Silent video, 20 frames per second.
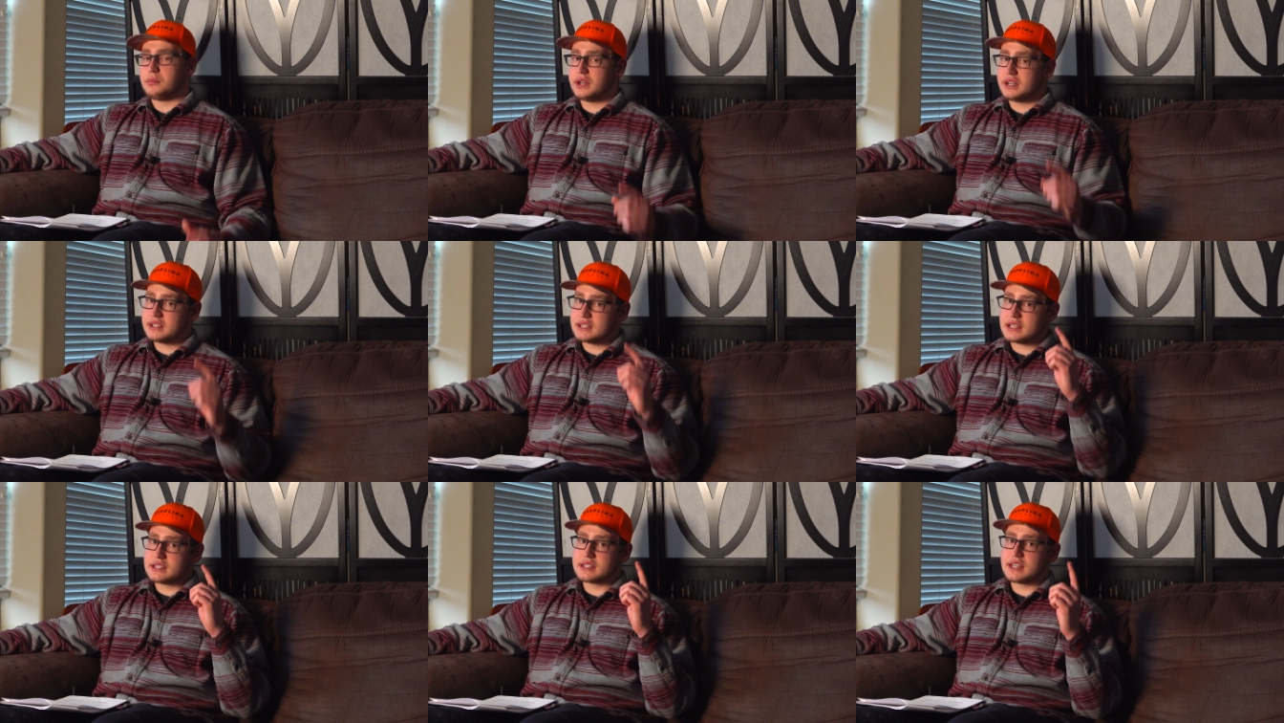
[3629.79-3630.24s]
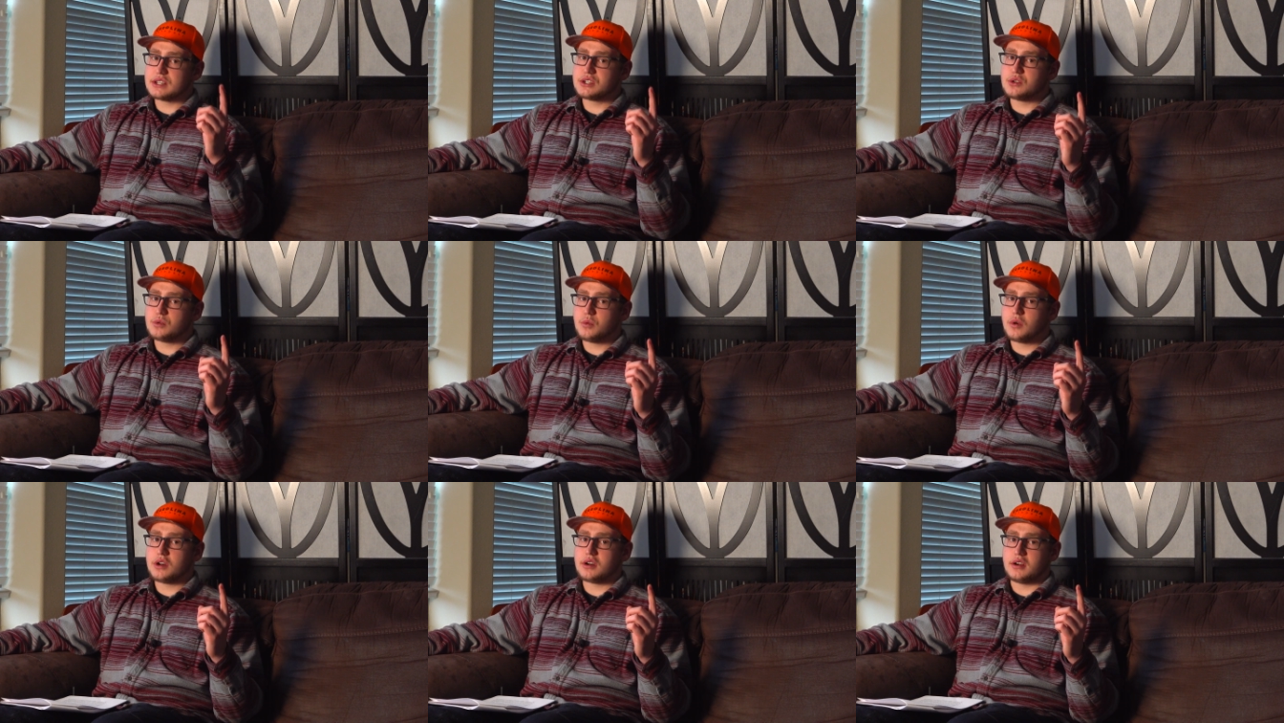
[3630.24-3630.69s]
but it does
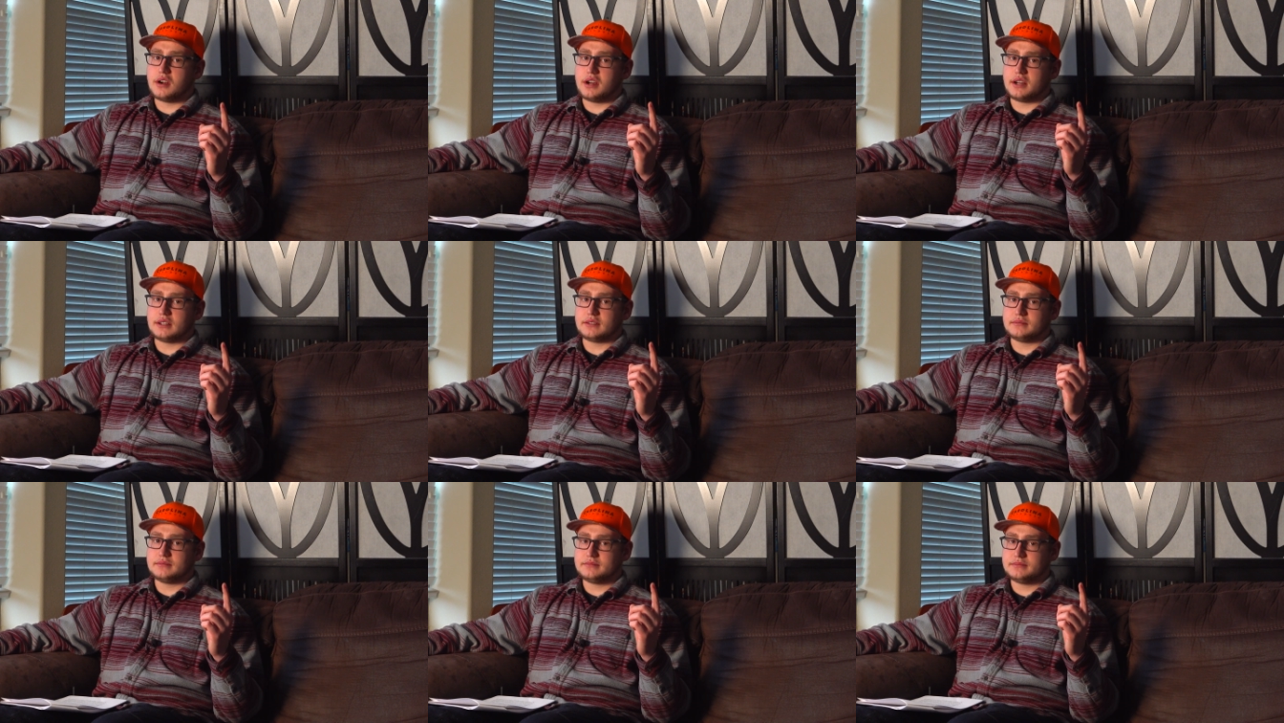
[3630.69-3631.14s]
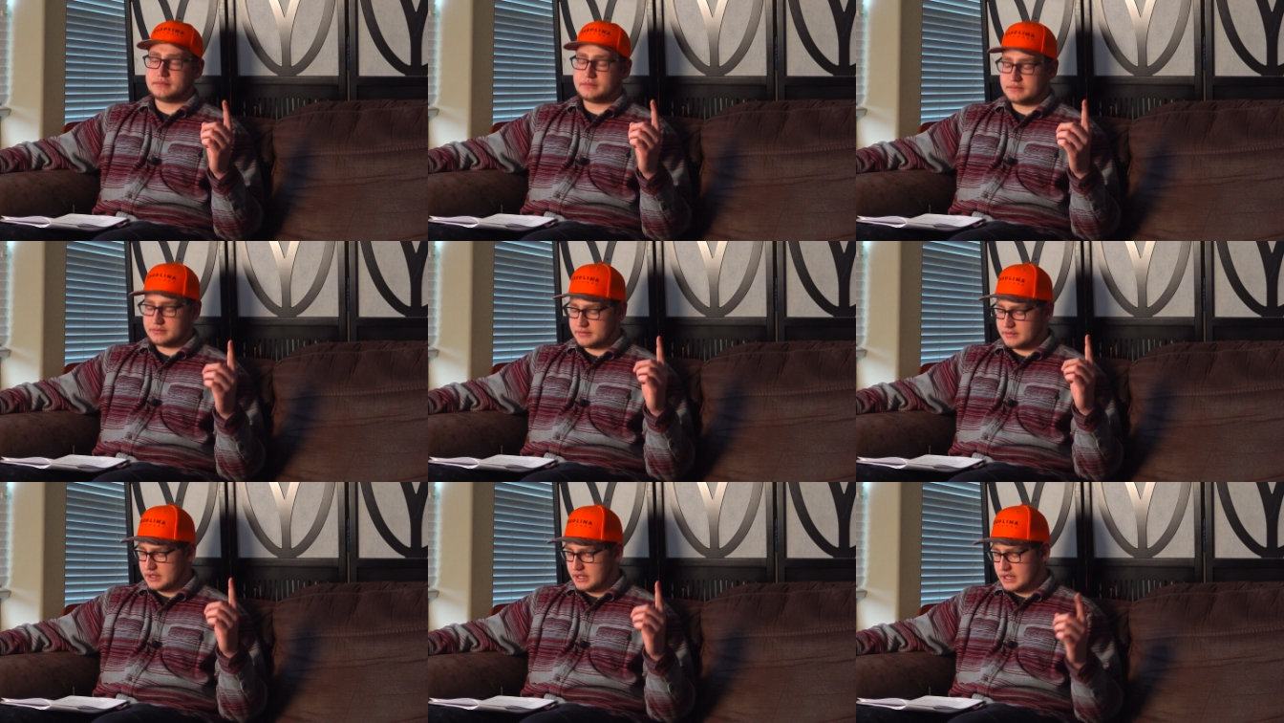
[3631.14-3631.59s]
get you wondering,
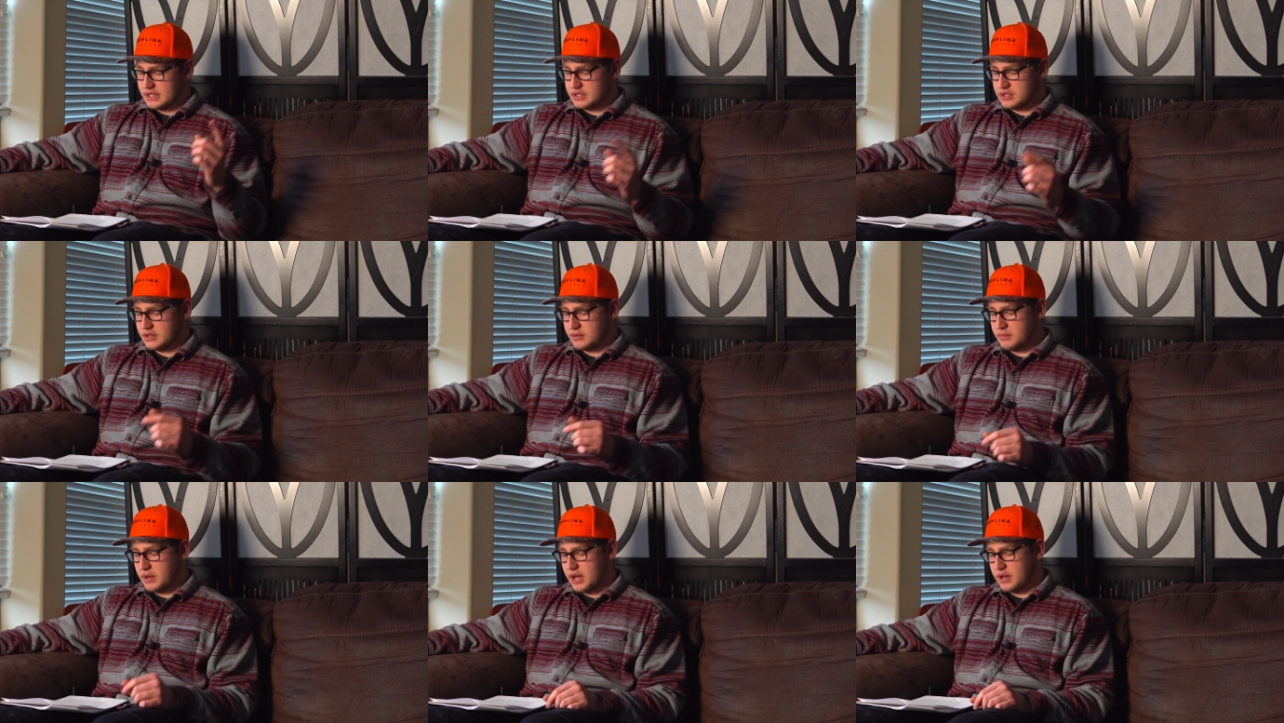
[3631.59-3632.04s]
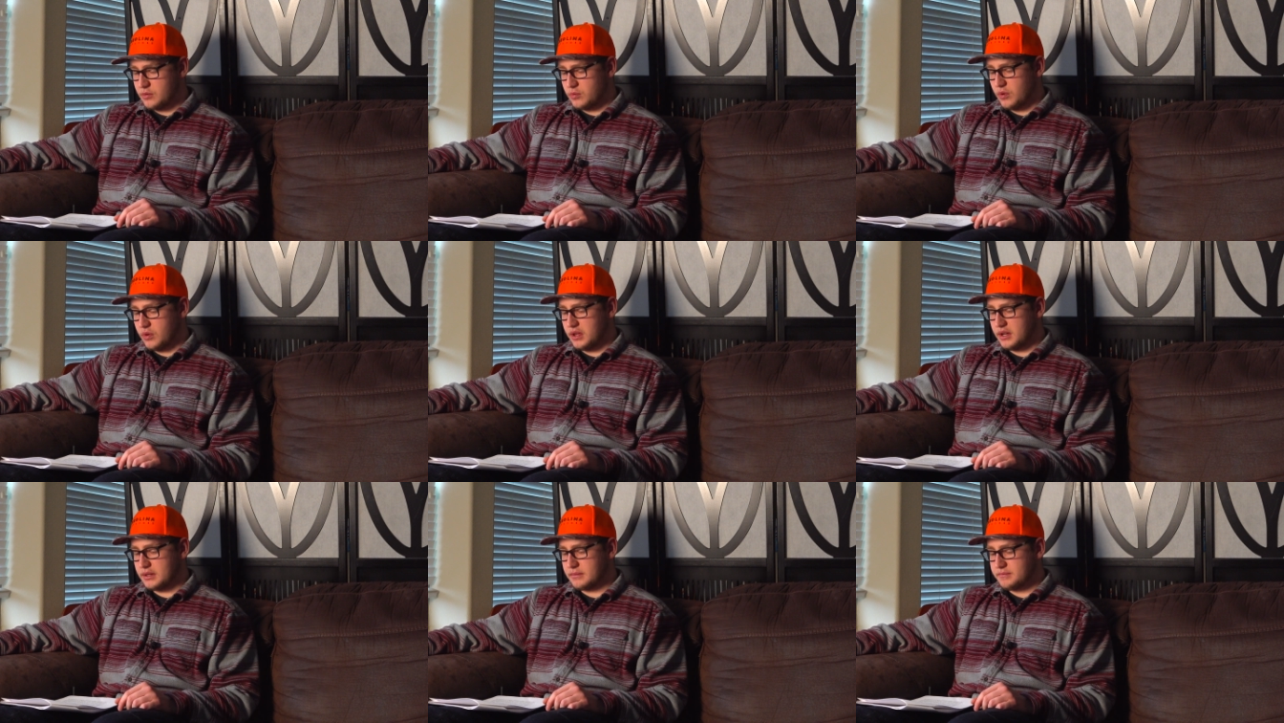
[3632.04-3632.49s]
gets the mind
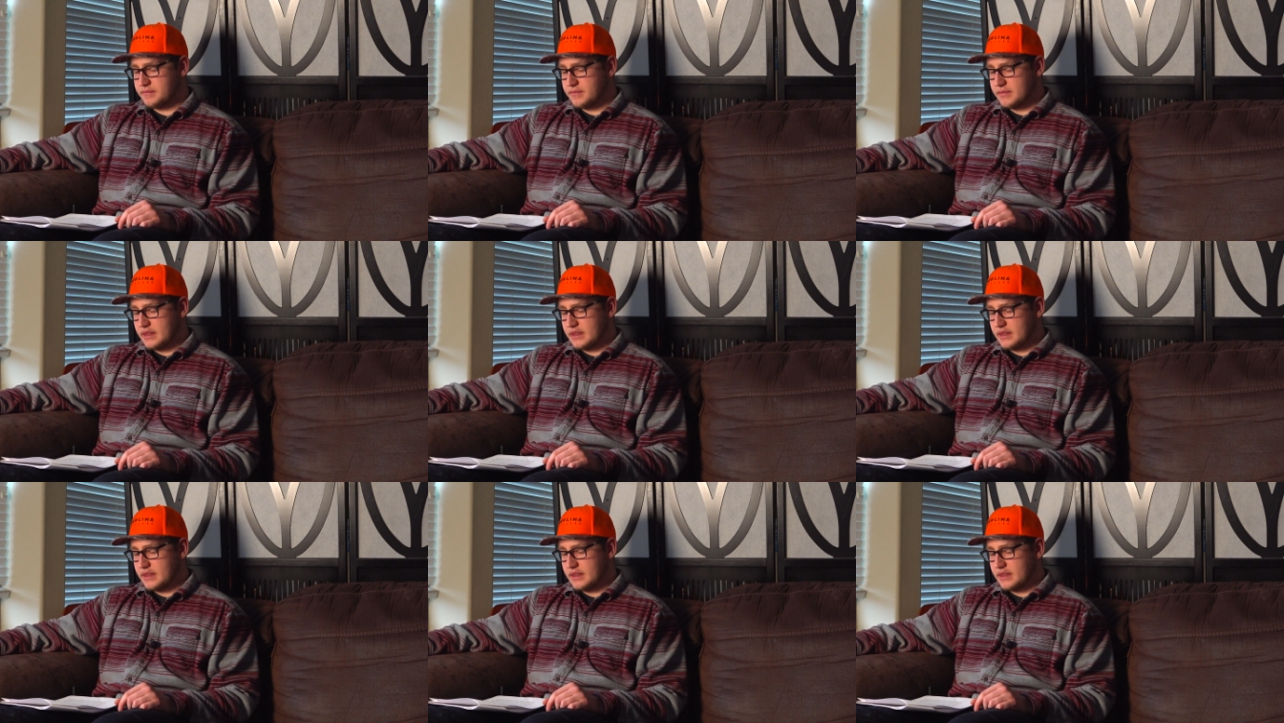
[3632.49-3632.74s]
rolling.